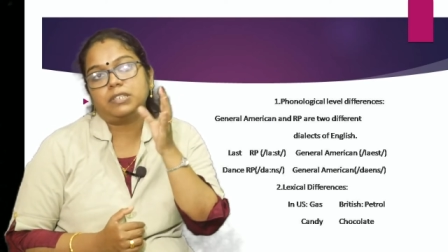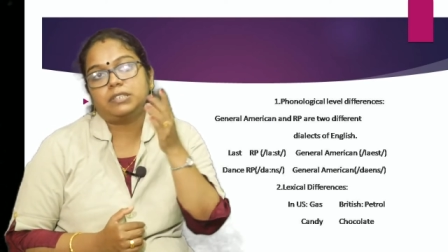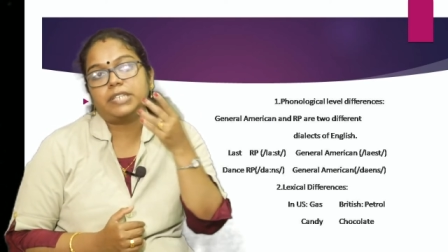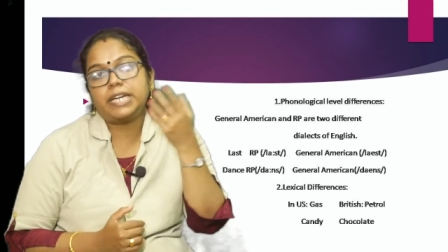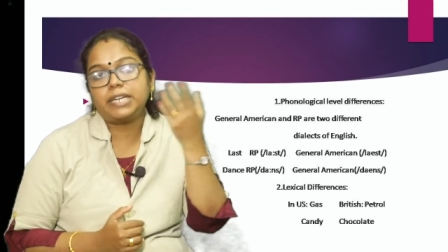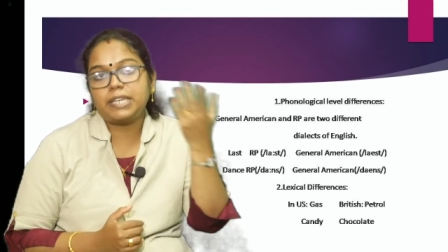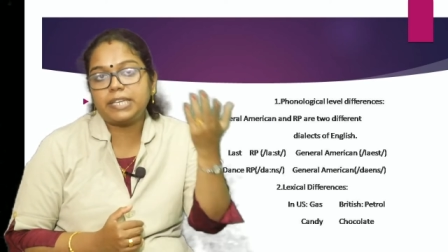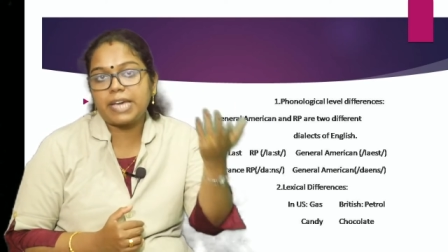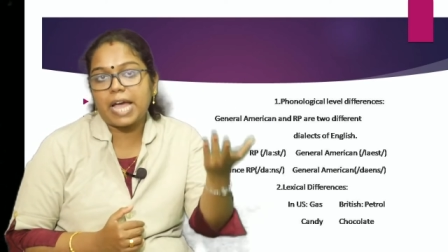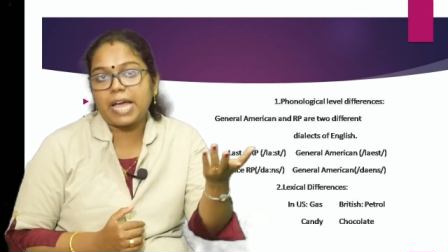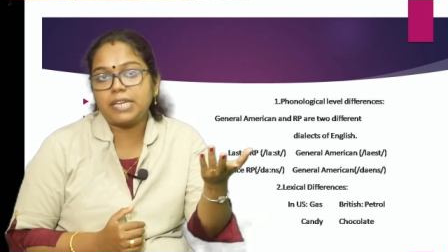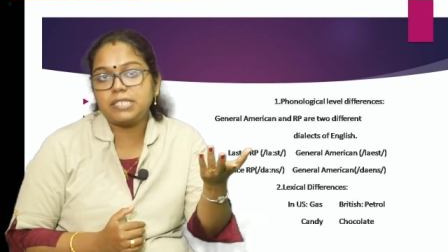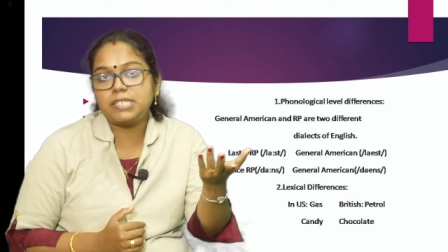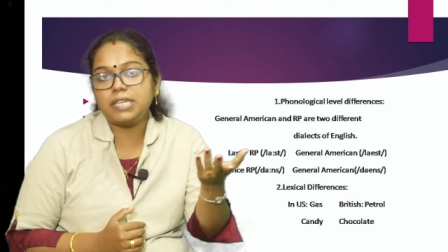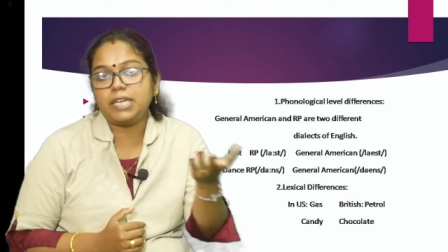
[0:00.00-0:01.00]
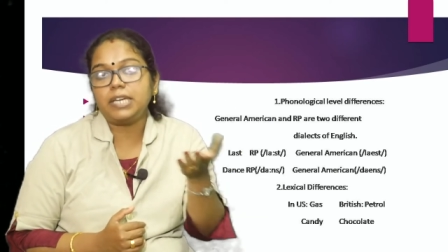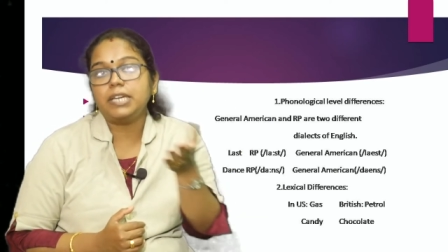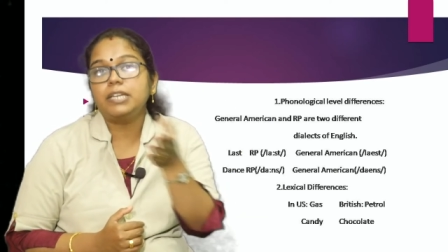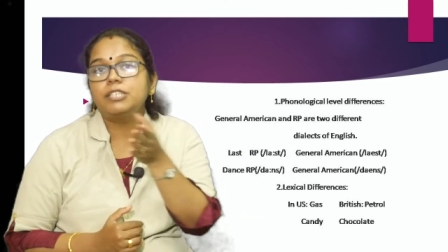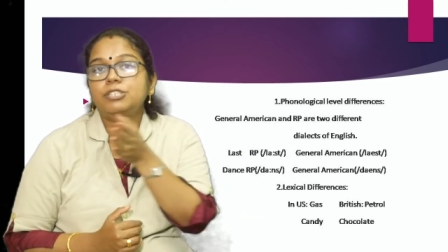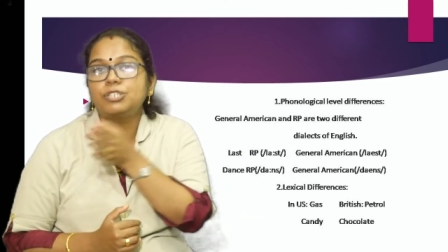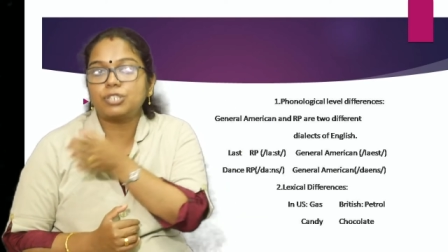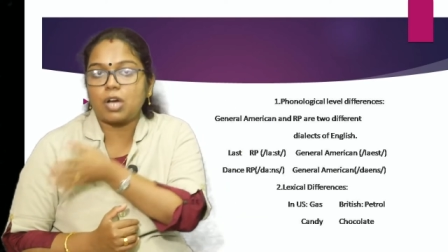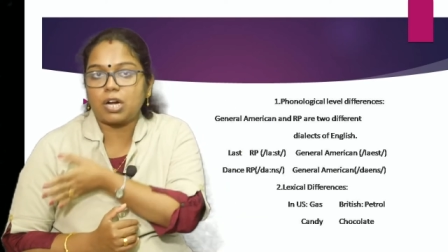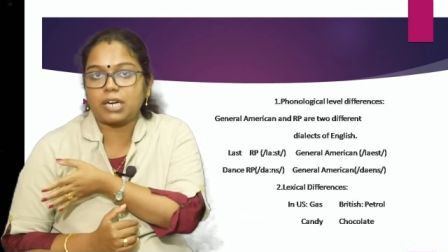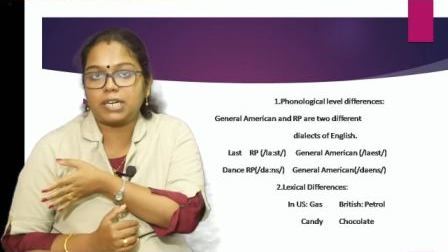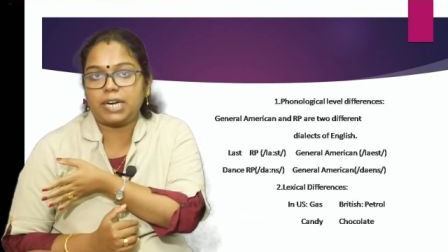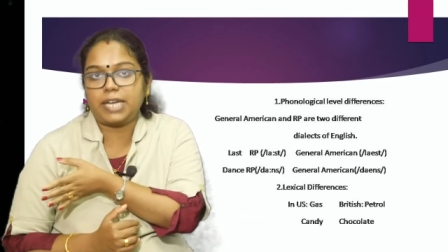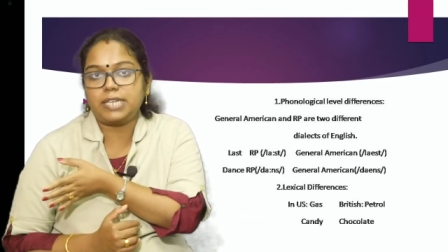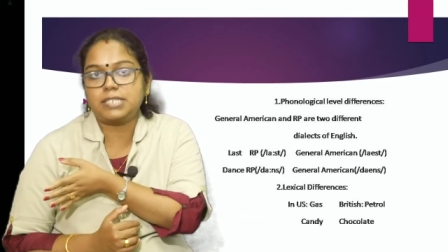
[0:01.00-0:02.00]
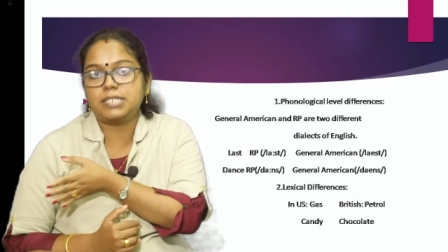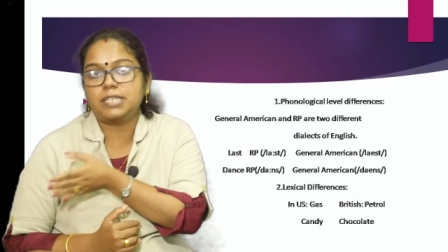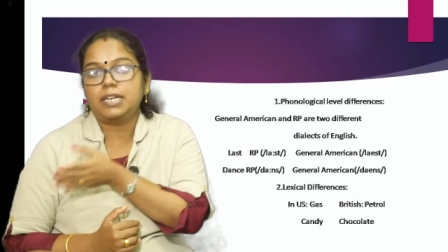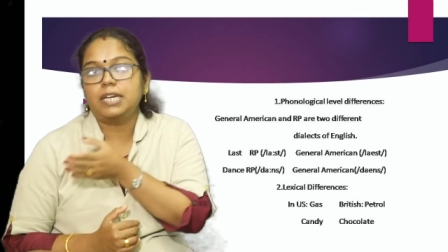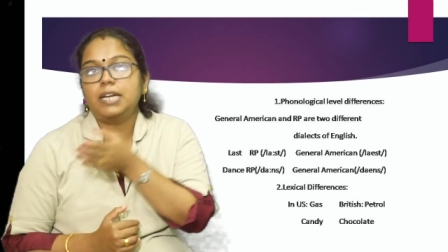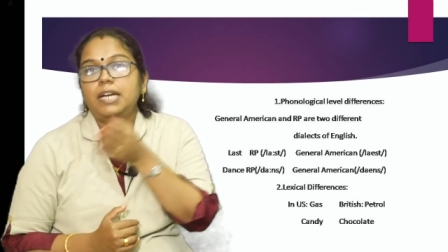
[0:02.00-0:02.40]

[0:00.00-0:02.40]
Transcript: Then candy, chocolate.